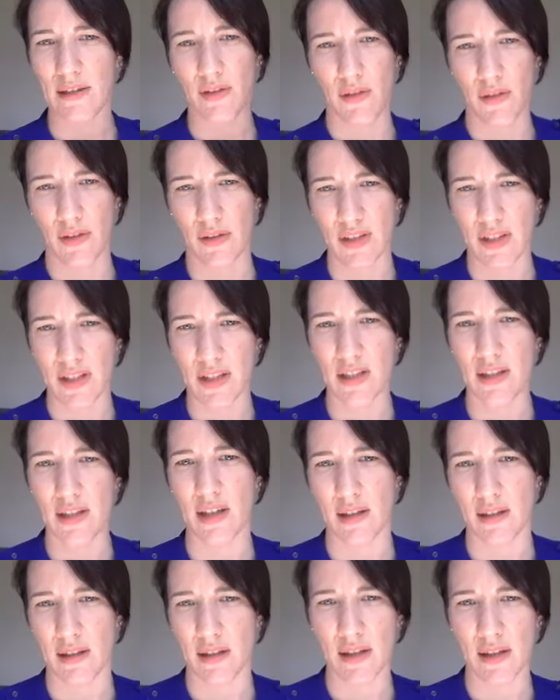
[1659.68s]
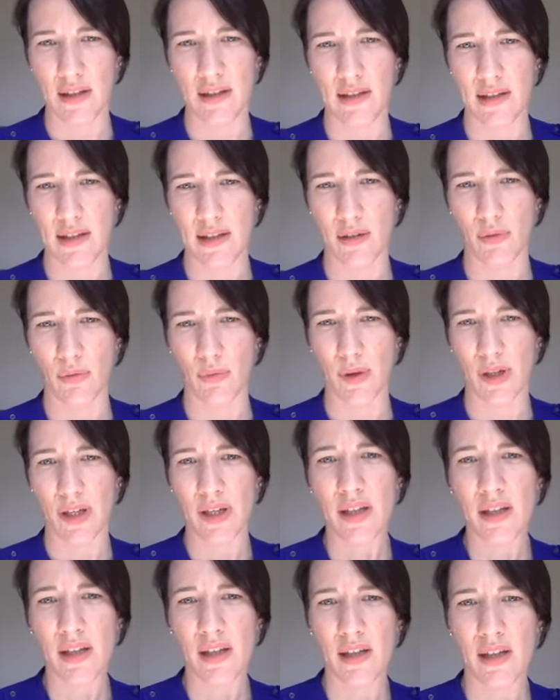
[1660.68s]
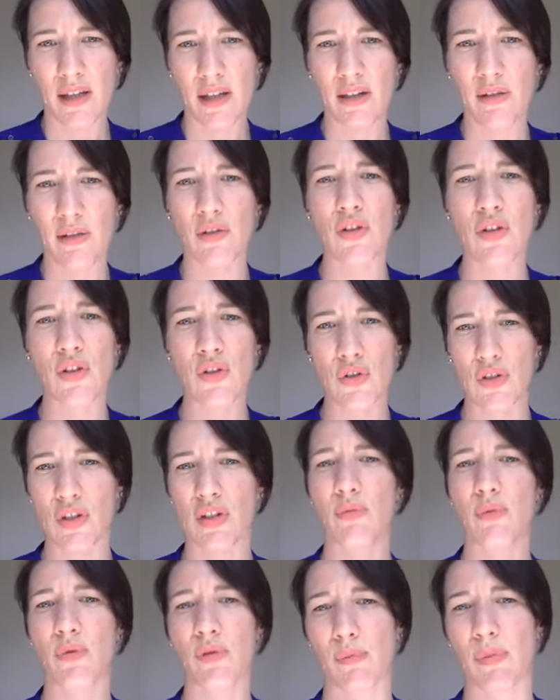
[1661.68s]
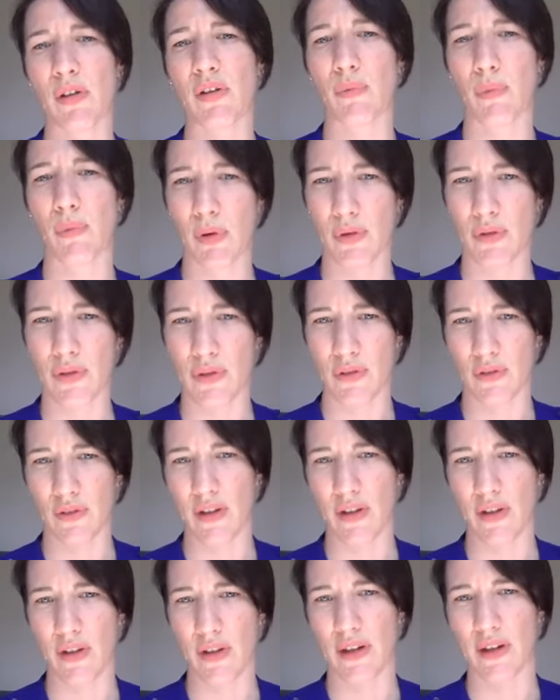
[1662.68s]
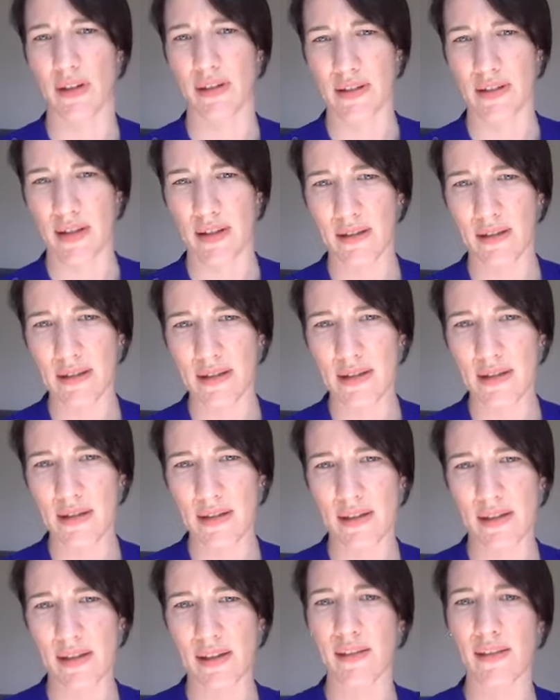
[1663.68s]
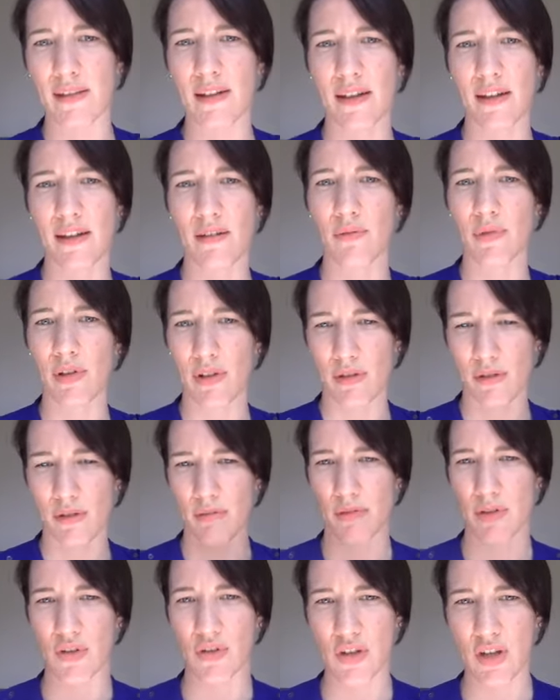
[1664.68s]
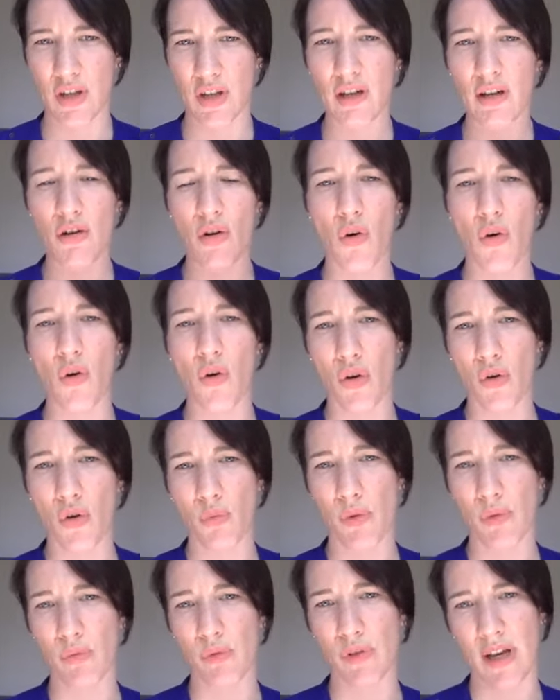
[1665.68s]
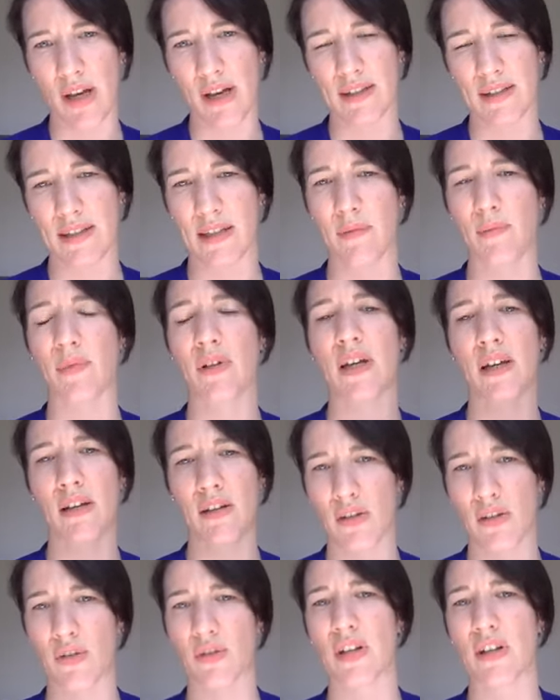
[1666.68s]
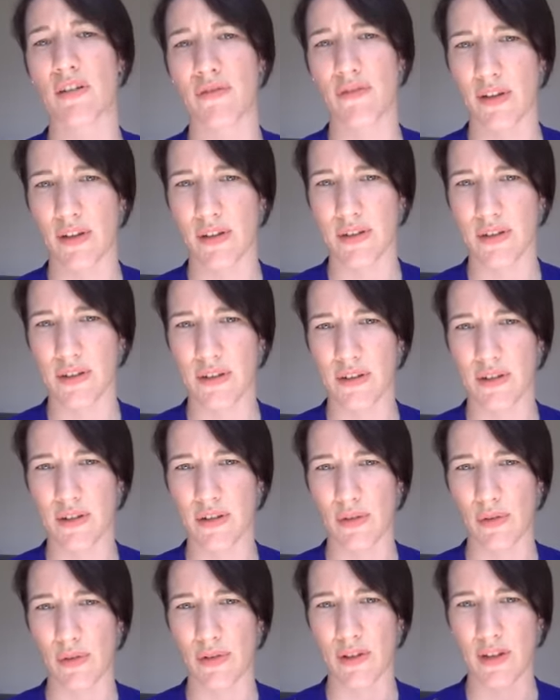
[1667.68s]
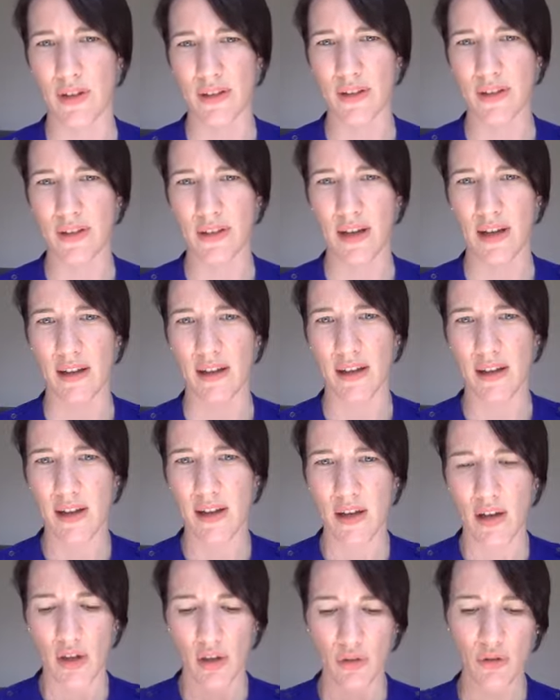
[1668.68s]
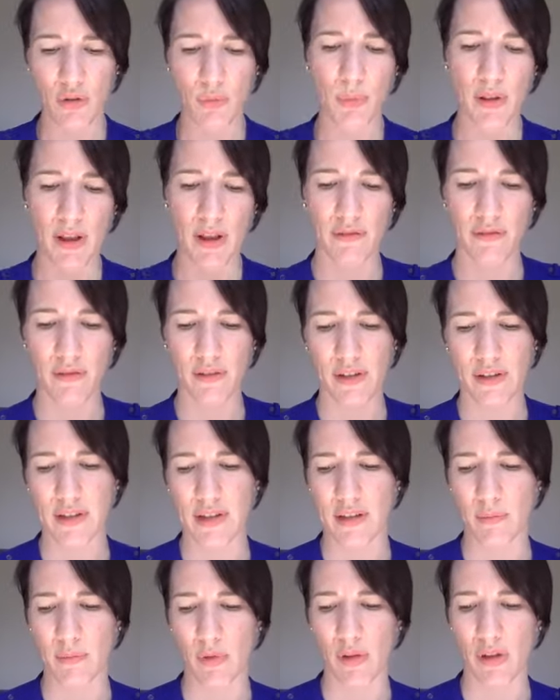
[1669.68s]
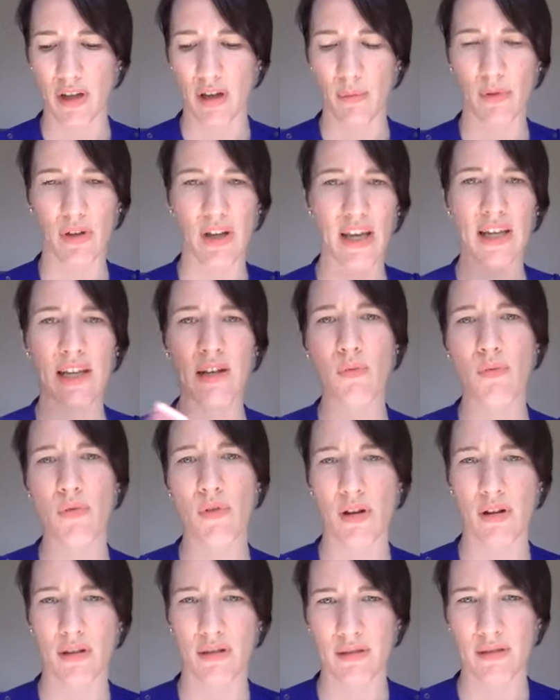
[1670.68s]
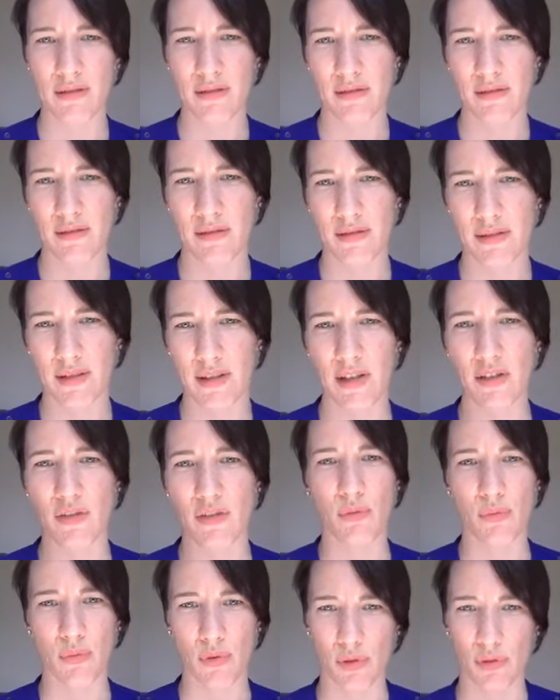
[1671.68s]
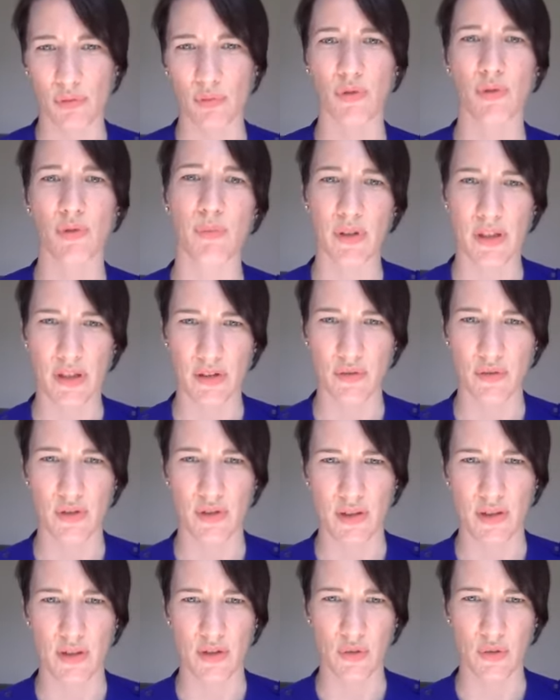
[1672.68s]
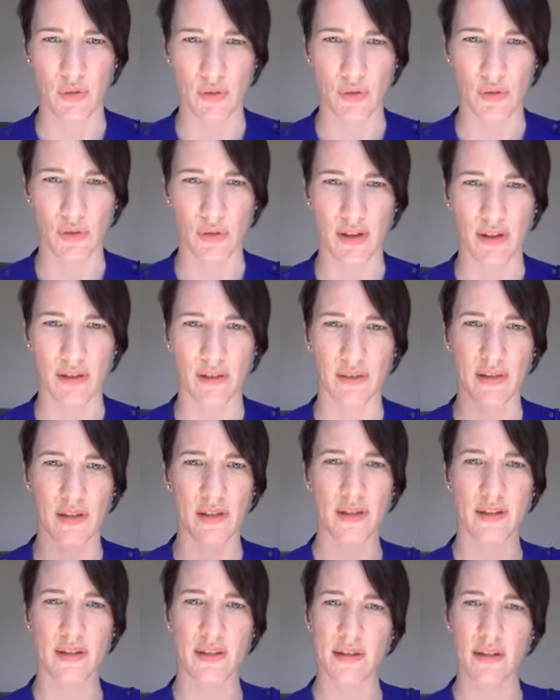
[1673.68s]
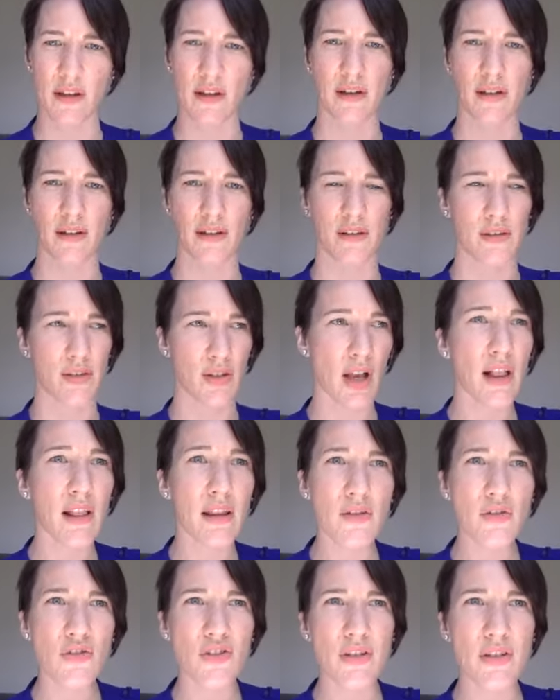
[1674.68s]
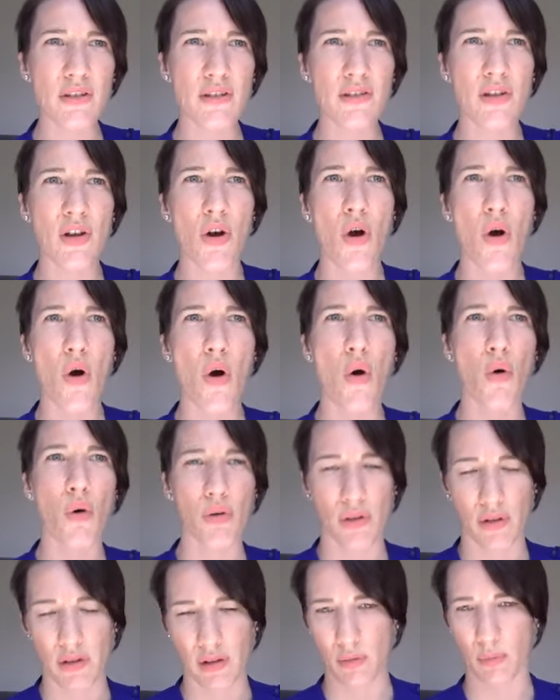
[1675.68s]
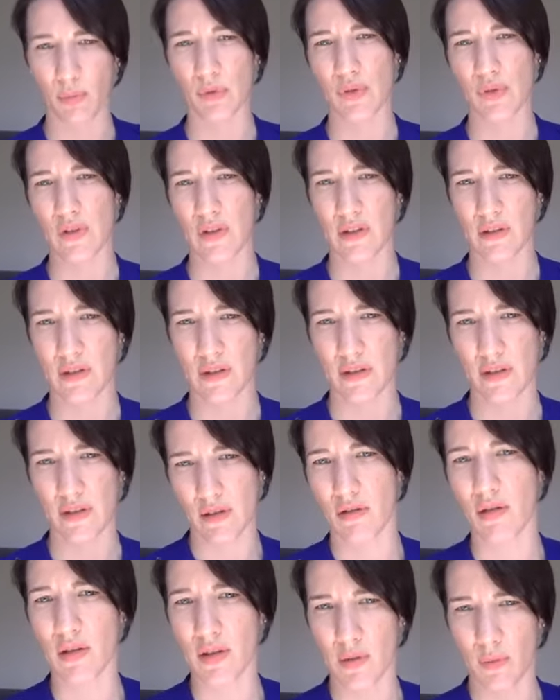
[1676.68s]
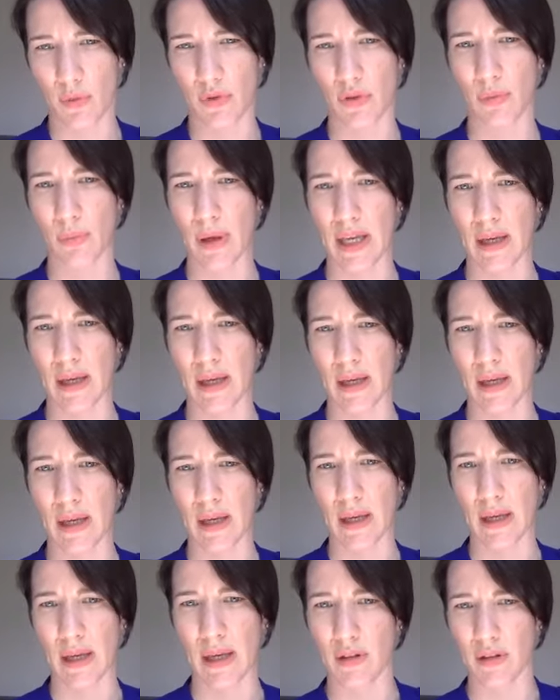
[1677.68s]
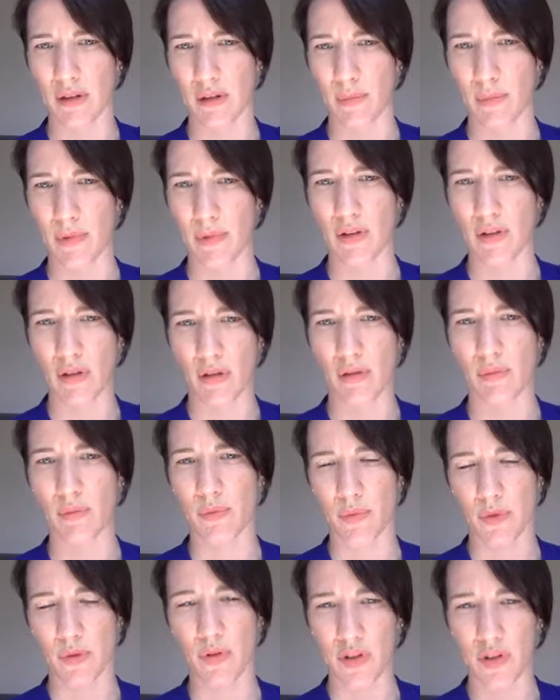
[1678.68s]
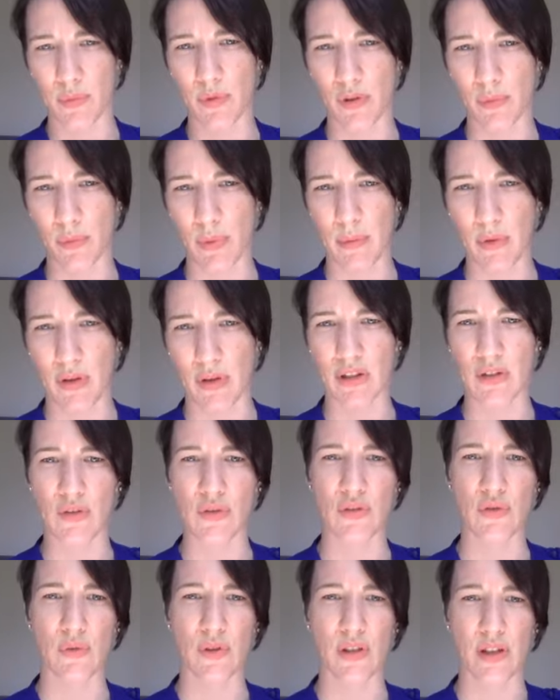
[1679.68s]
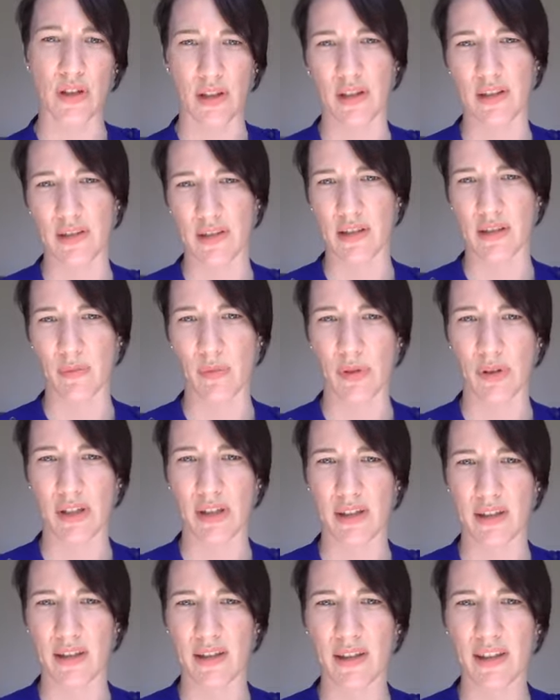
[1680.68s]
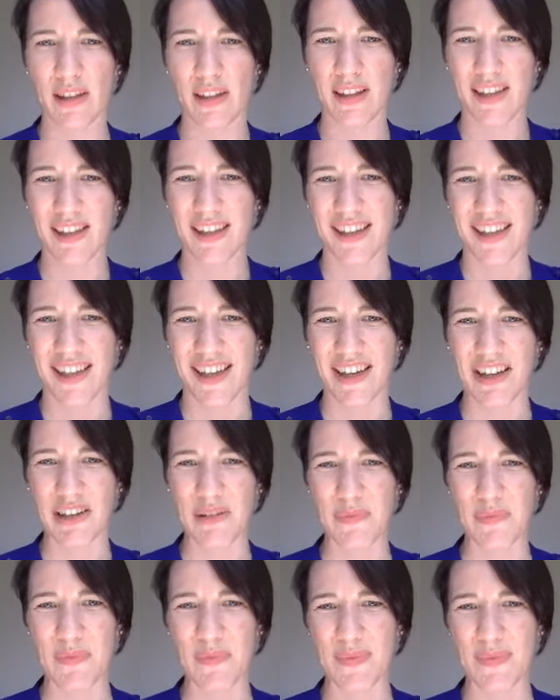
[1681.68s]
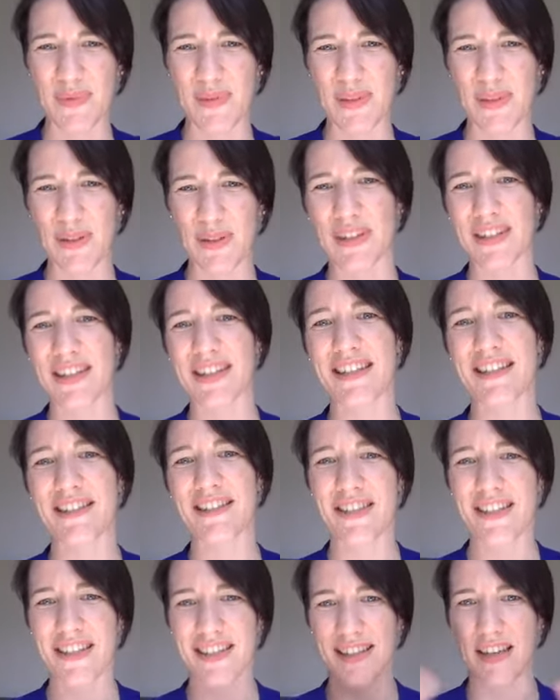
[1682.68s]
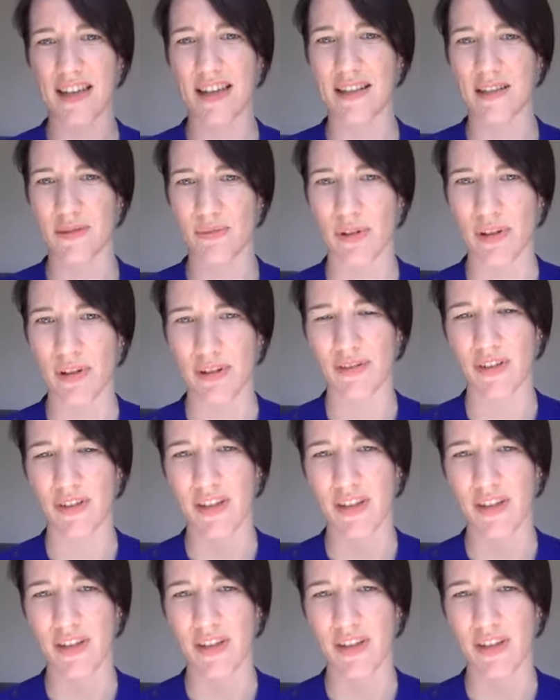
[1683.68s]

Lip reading: or the key takeaway usually would be the person that attended, and then we either reshare or we would ask them, can you give us, things that could apply for Latin America, but anyone in the world would be interested to know that these are the challenges or the opportunities in cross-border payment, in the cross-border payment industry in Latin America. So it still stays relevant